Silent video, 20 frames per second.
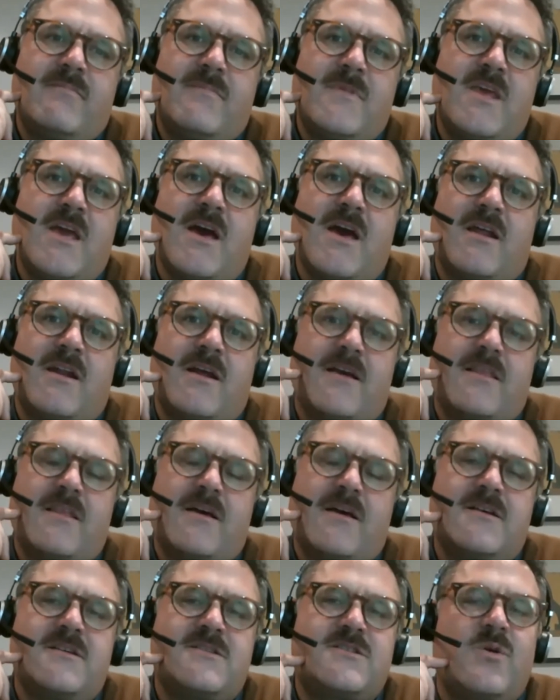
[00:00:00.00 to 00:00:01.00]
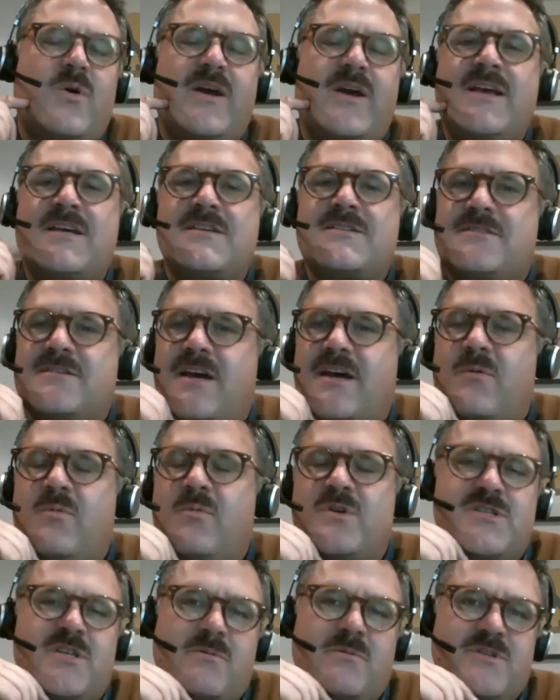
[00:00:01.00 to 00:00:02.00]
yeah, and I guess I
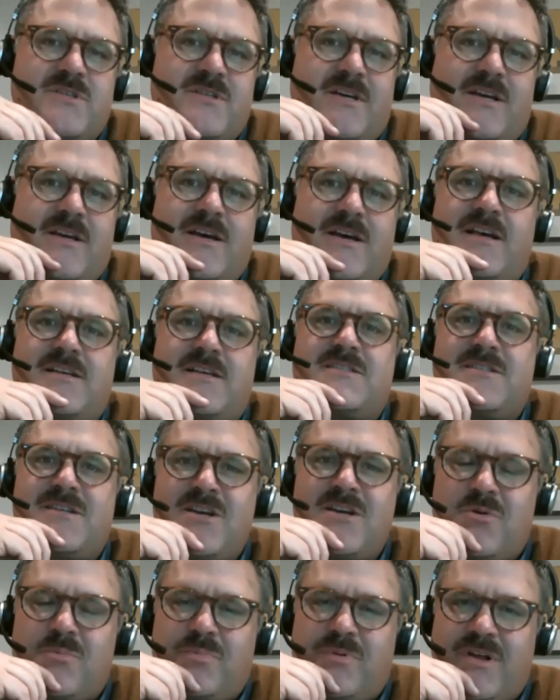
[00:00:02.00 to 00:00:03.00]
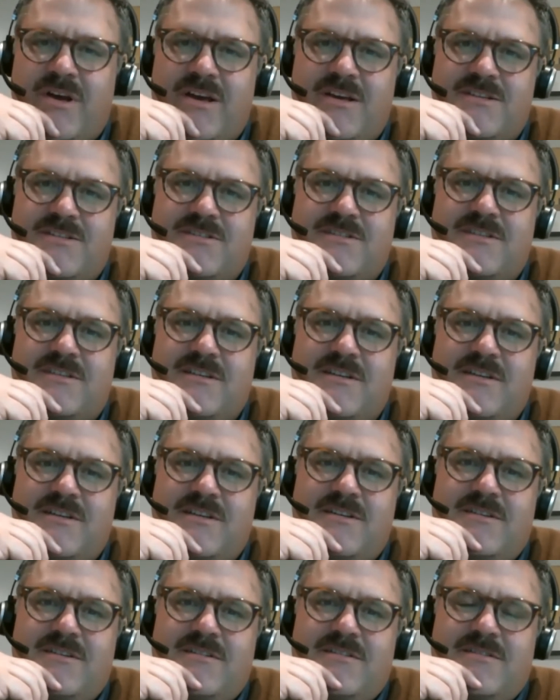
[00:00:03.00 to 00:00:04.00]
wish there was like a single place
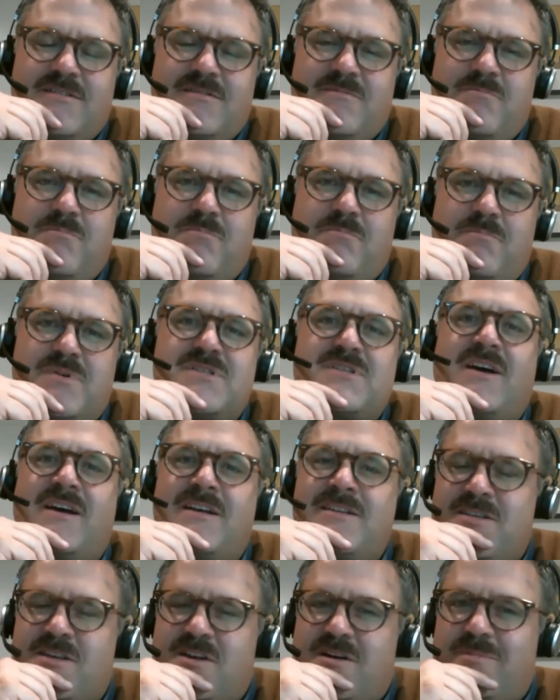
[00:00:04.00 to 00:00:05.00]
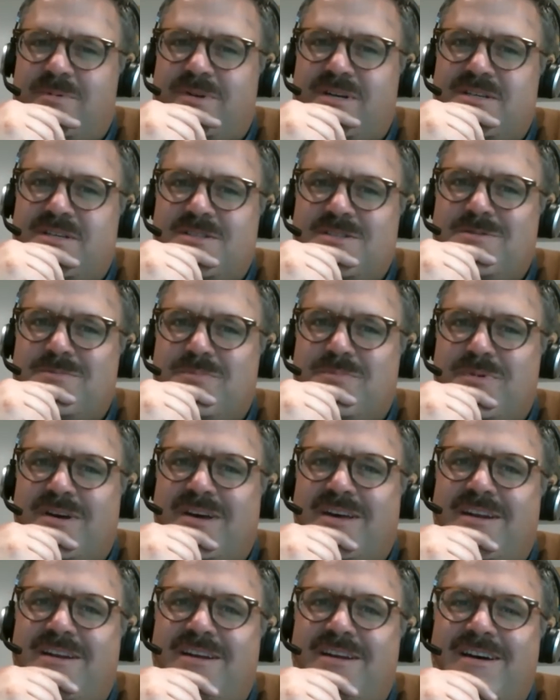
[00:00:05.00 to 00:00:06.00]
besides the Urbanist,
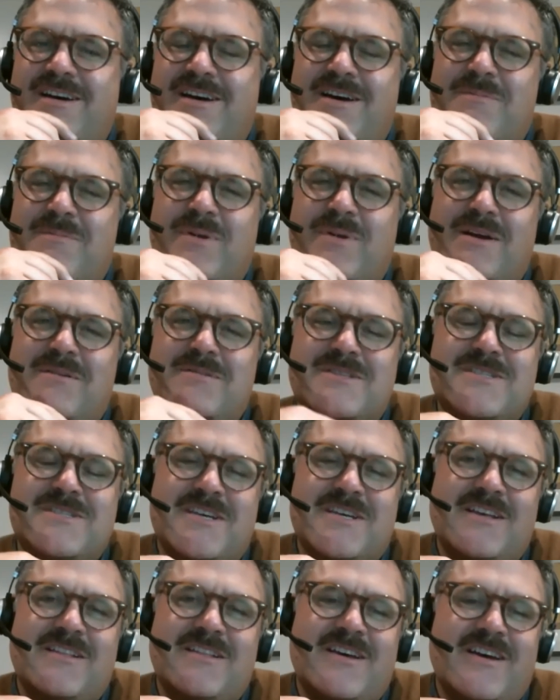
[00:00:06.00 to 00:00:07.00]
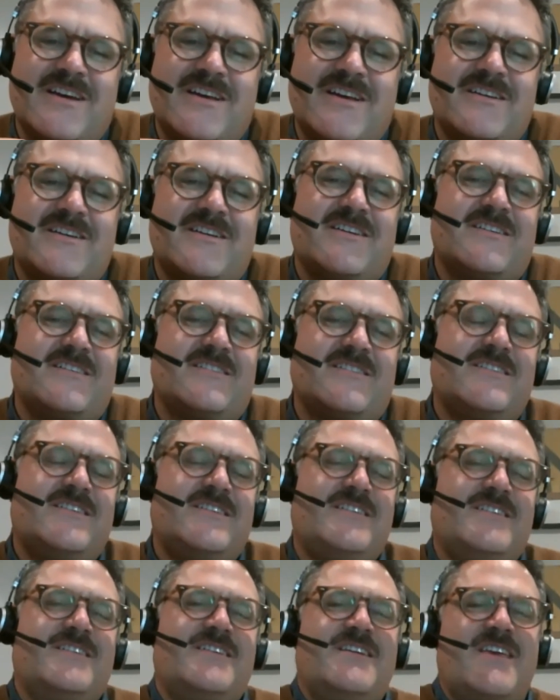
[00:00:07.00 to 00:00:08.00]
but I would say like
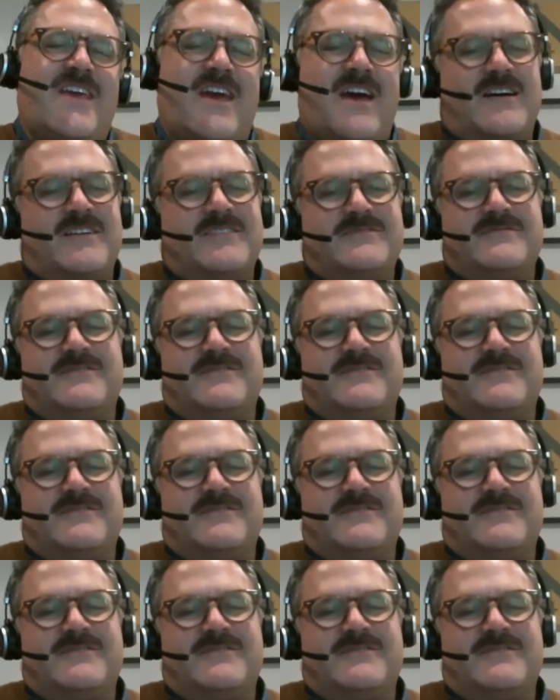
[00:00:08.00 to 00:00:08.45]
yeah,